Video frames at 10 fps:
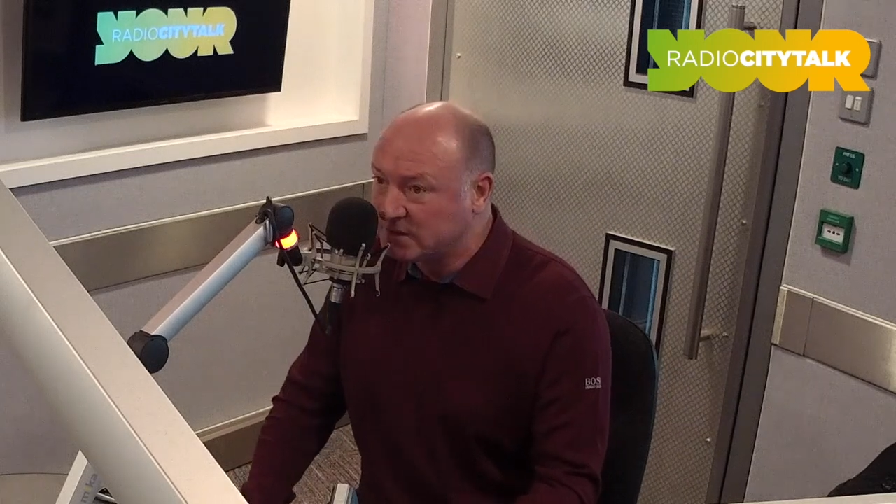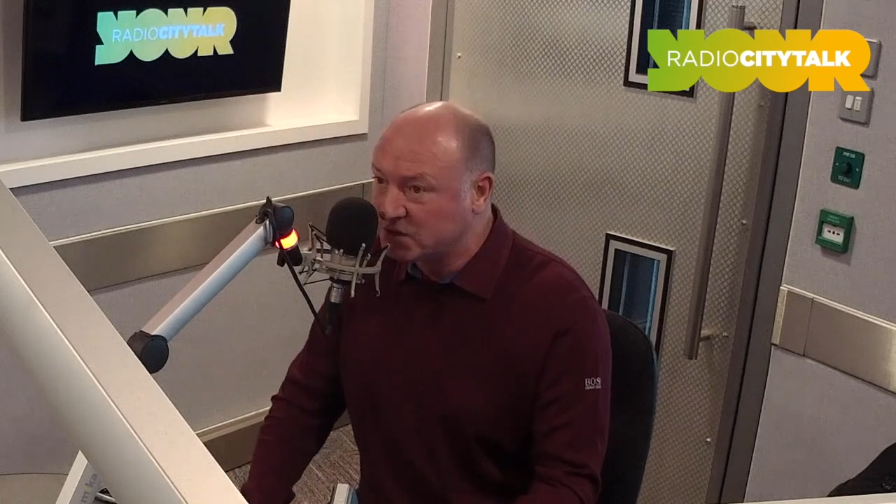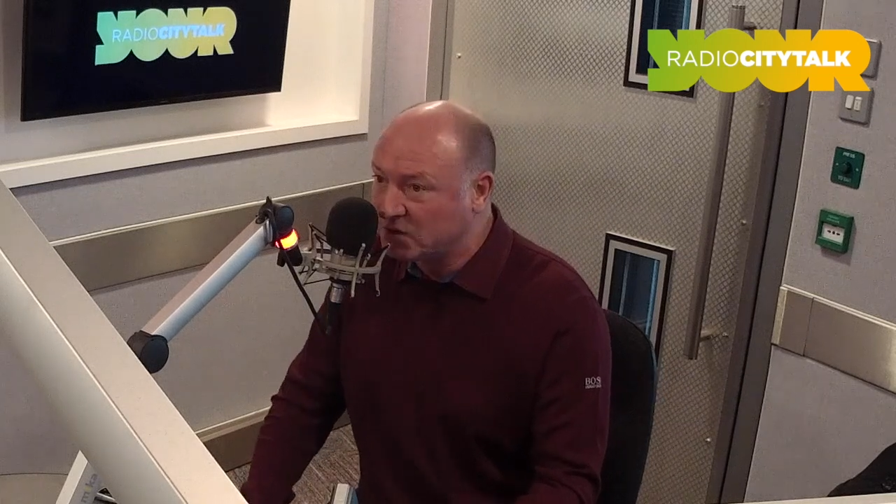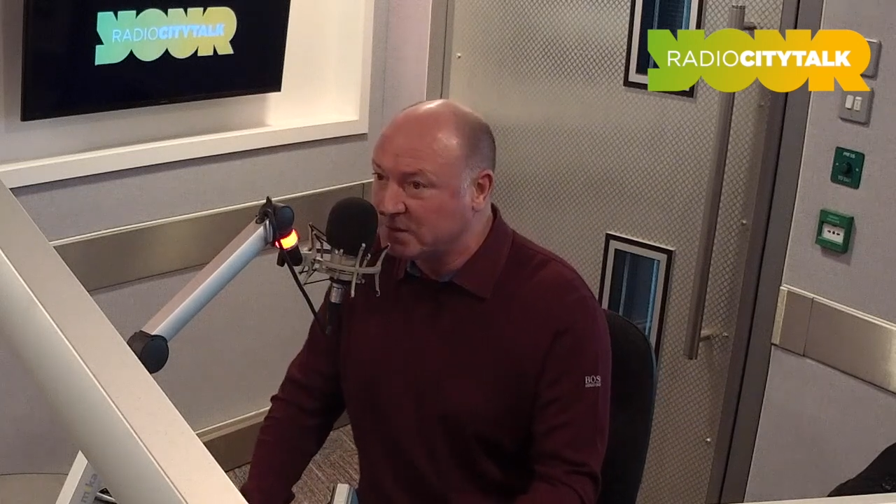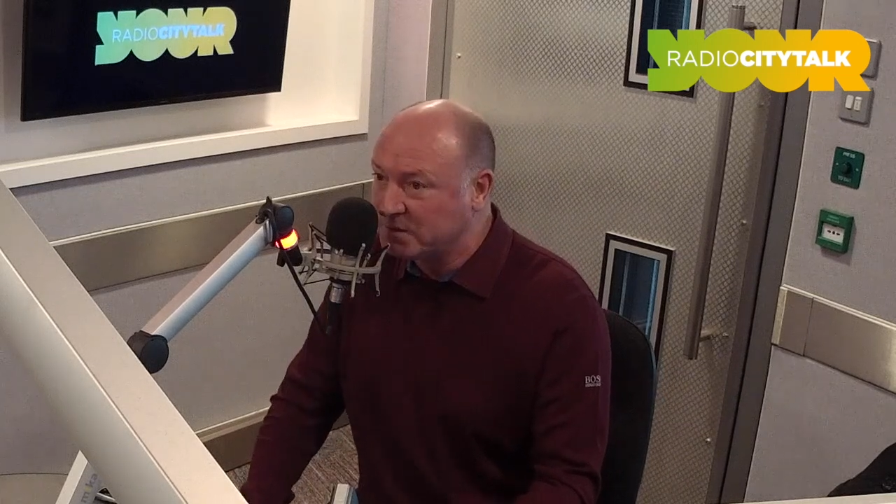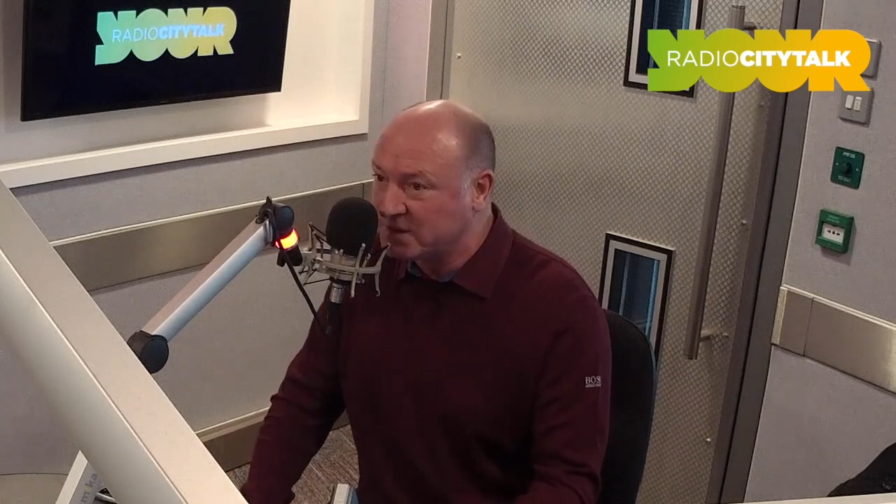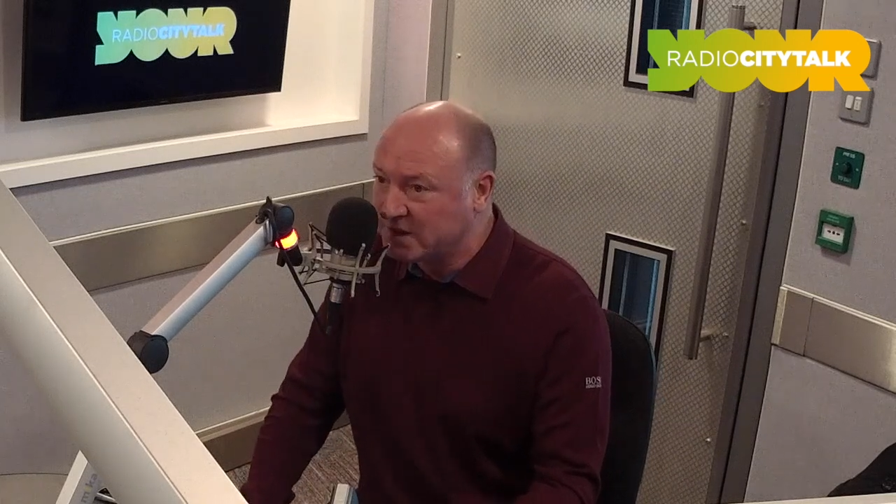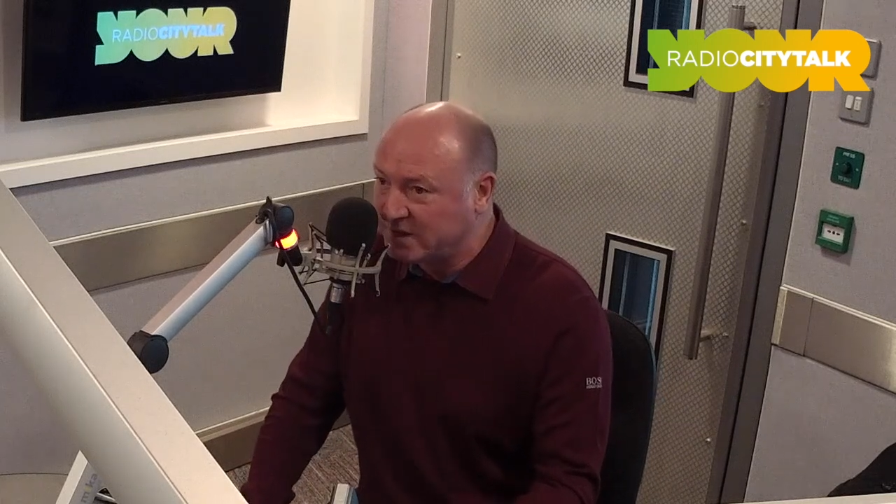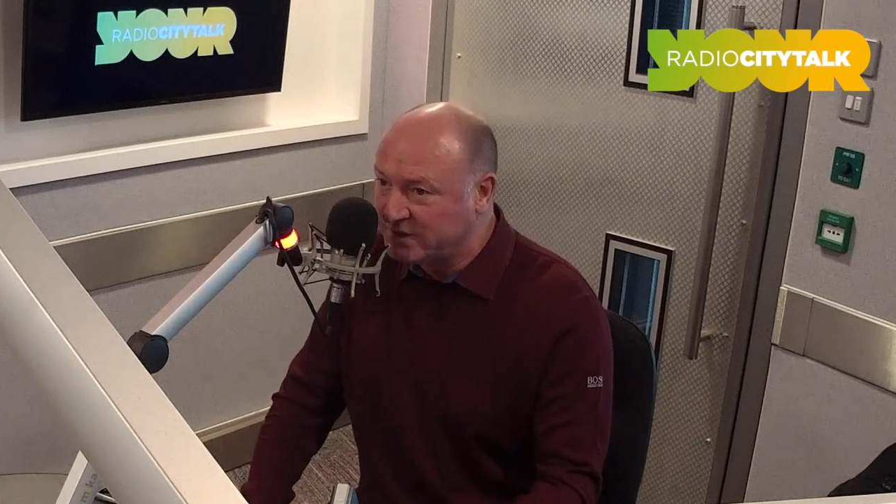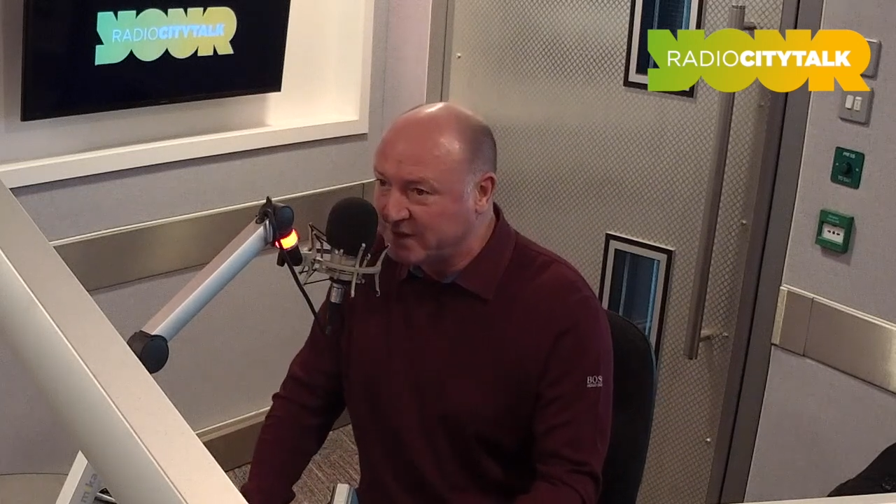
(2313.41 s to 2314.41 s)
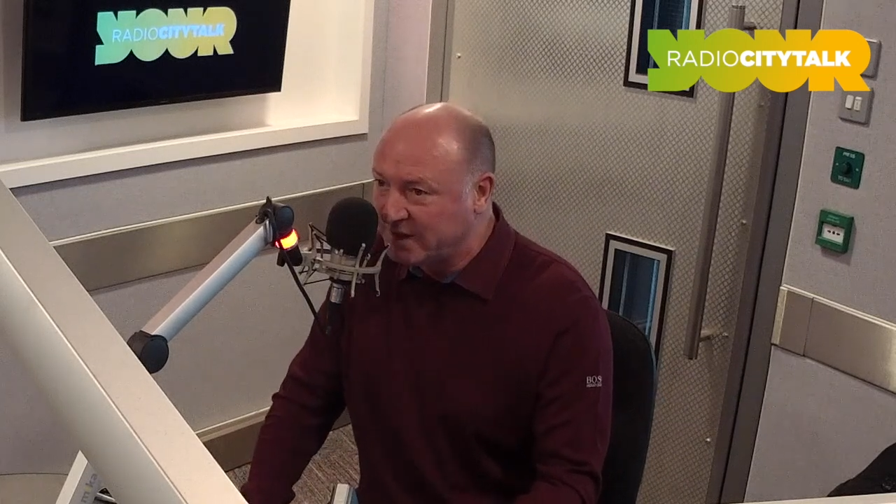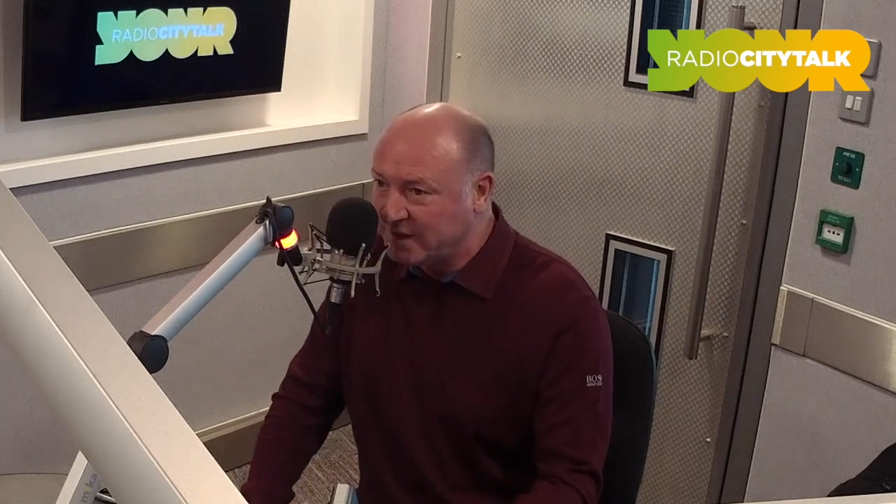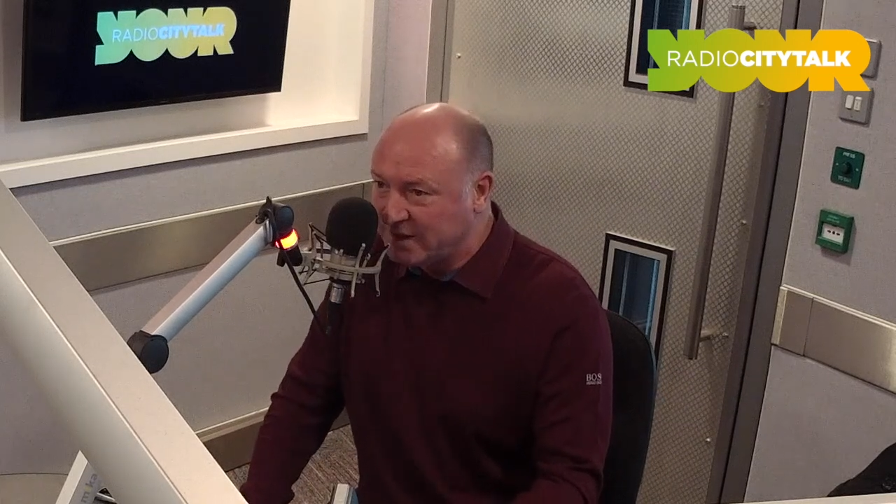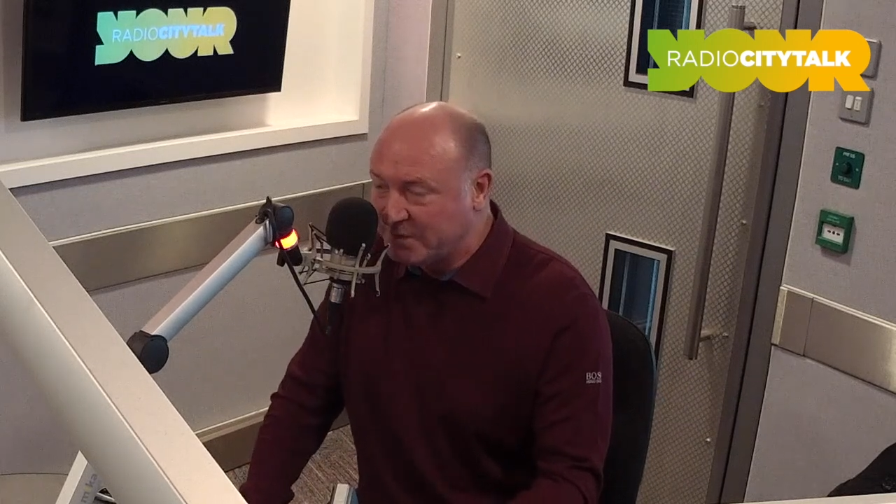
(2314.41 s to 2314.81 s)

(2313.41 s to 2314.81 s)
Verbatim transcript: sunning himself. As he is.